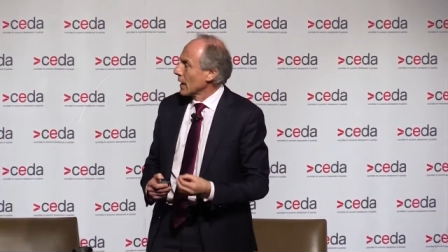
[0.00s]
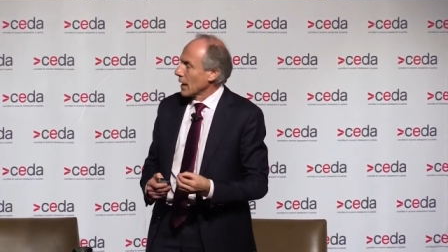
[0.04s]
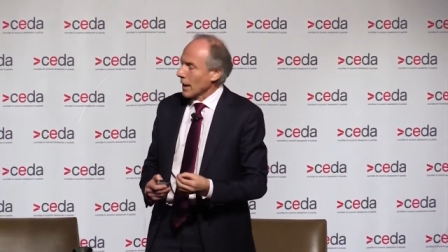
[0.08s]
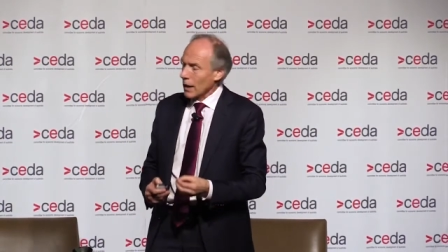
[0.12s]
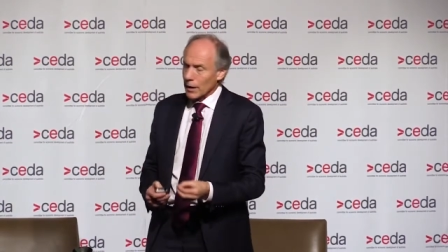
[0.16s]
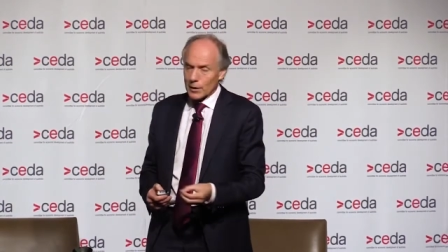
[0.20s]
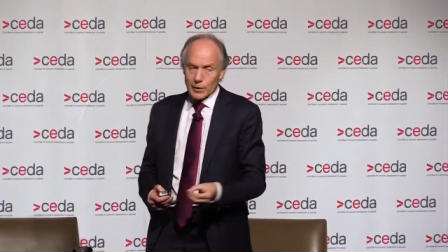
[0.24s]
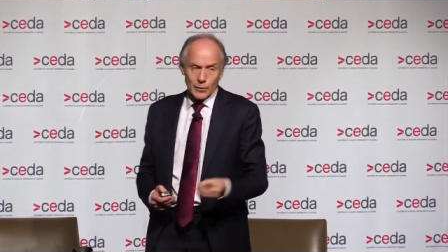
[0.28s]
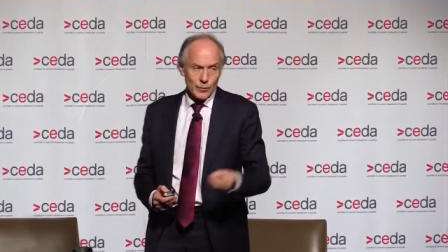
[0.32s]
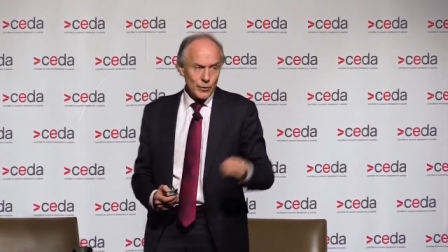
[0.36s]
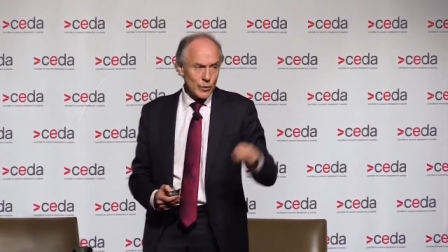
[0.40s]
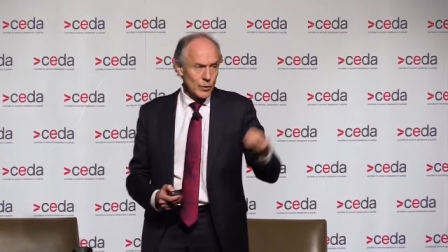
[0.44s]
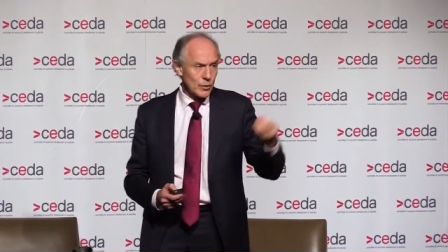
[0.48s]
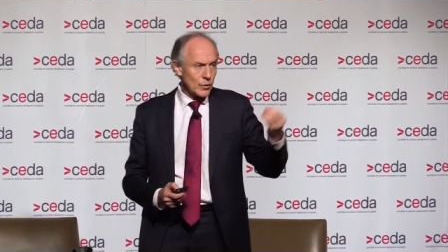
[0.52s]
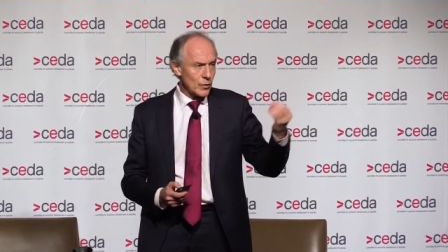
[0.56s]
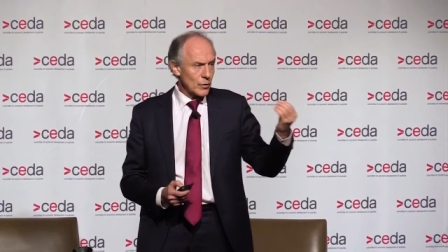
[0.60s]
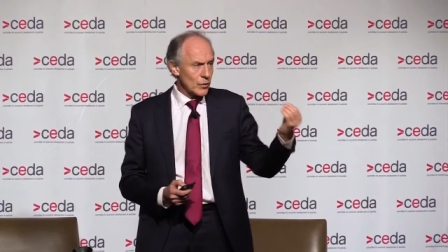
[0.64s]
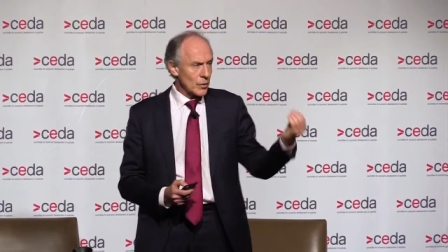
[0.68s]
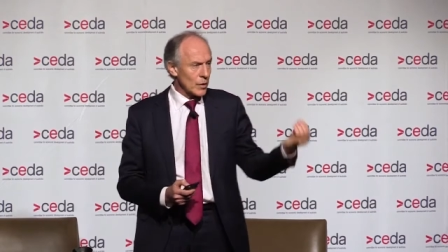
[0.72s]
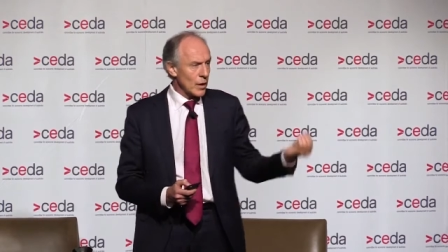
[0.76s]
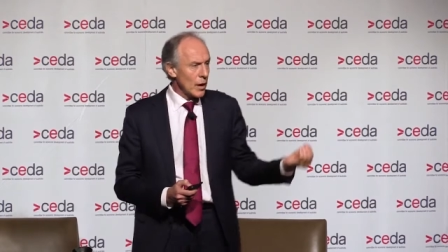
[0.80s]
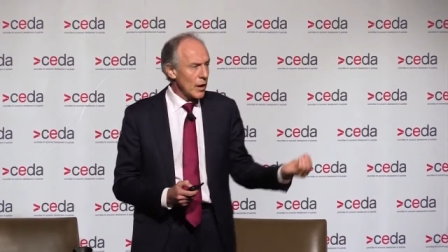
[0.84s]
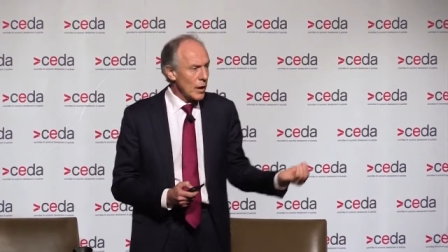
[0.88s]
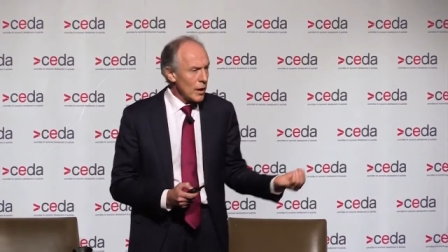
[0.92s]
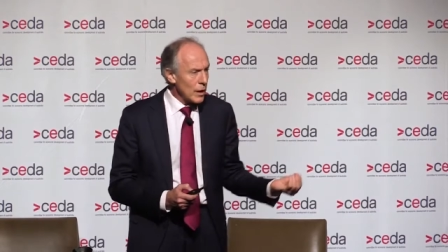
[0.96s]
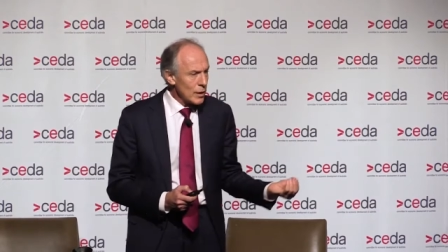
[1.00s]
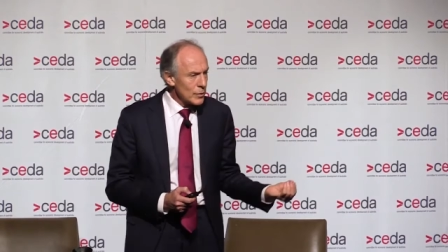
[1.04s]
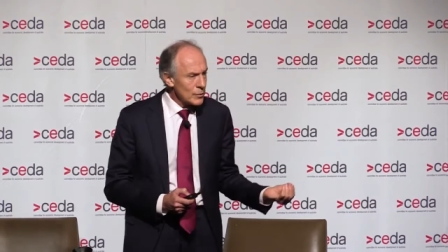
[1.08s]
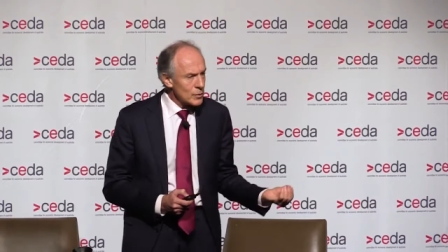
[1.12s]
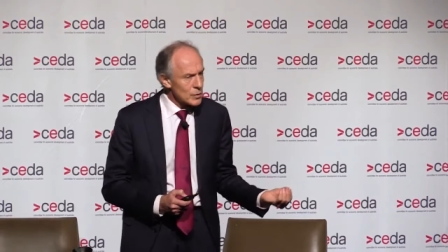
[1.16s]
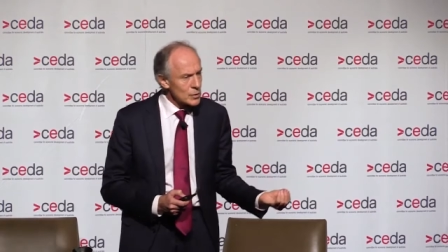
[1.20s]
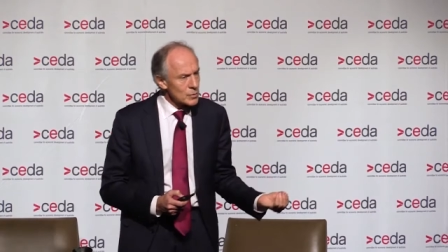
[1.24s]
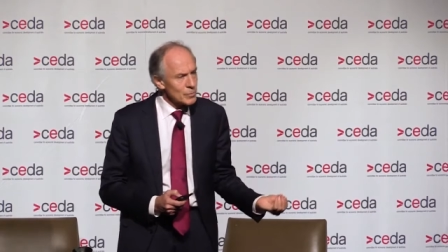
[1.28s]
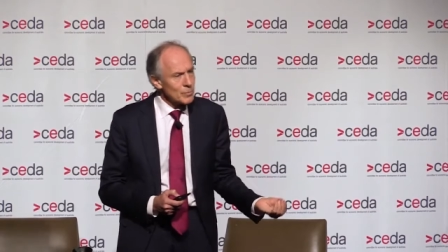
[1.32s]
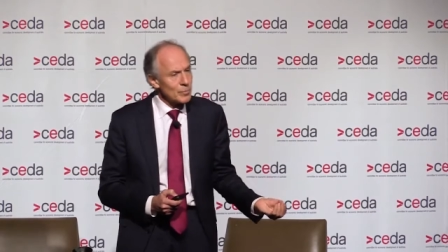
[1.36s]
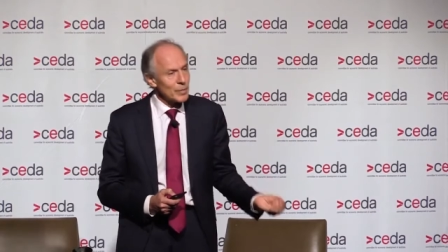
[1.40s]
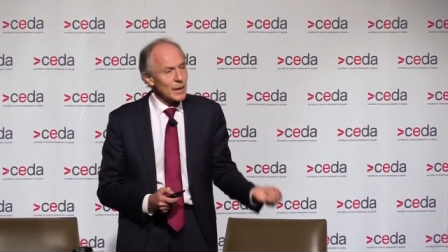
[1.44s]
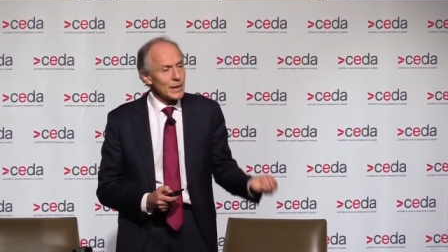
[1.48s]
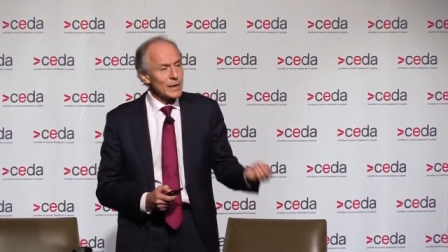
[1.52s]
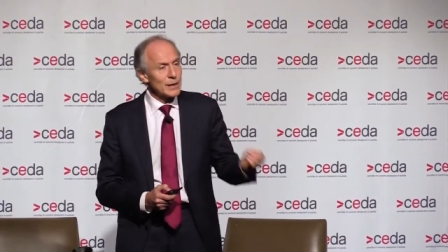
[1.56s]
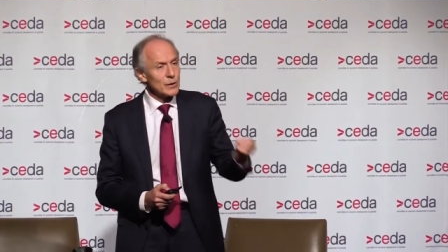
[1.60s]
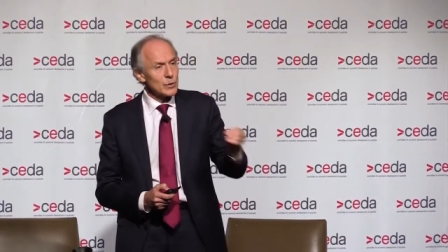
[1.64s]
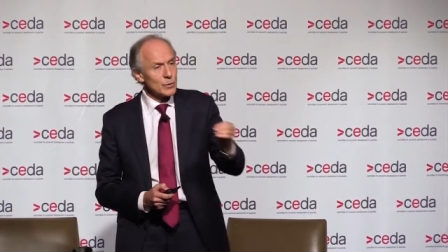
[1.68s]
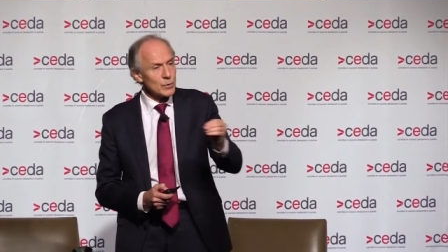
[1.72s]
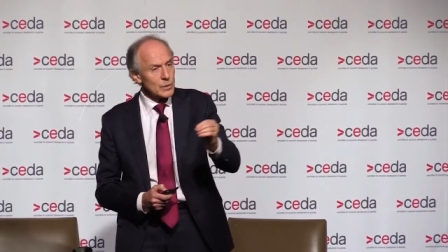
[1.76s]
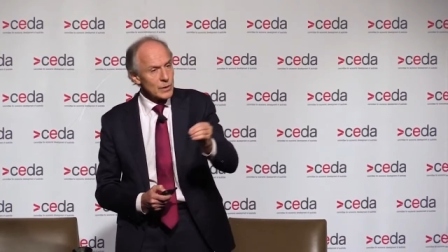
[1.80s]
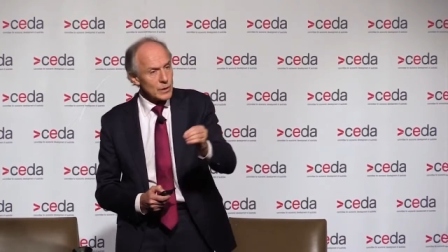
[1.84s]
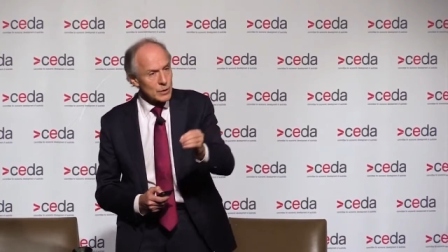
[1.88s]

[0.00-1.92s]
and converts the hydrogen back into